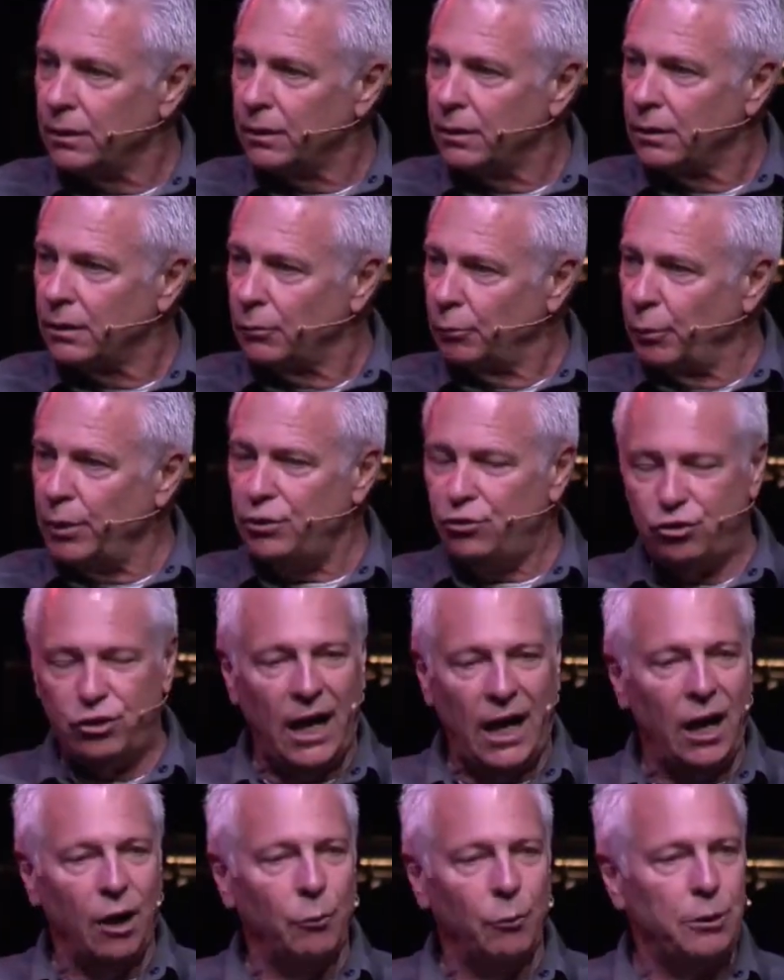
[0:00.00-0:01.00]
We
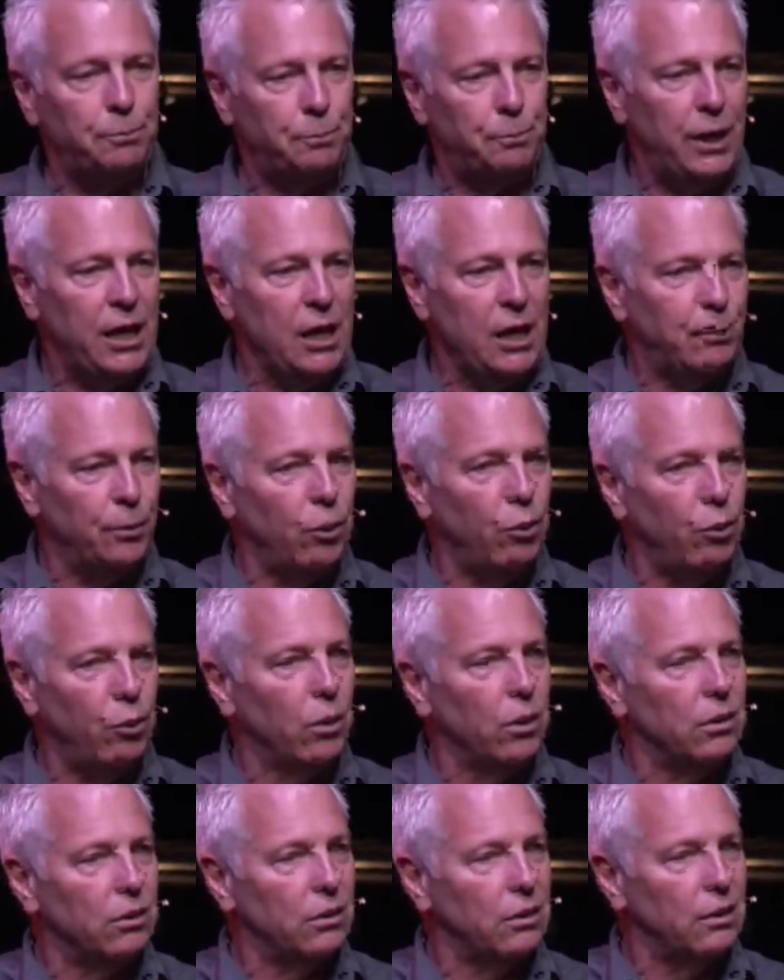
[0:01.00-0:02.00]
share with people who
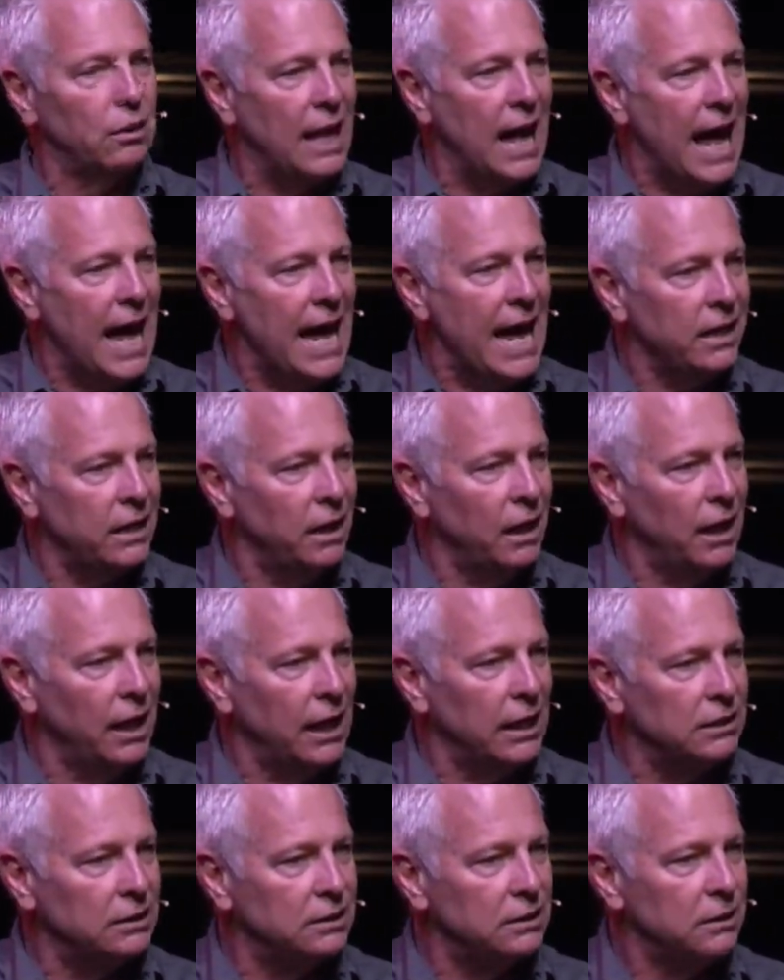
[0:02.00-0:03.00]
are like
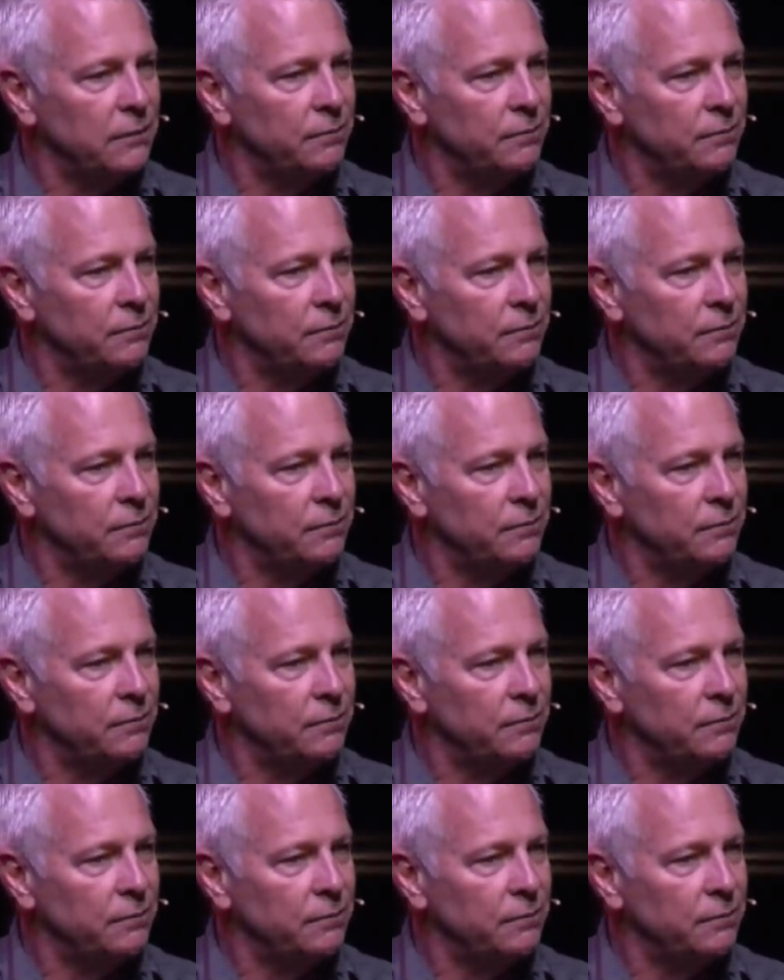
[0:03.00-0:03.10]
us.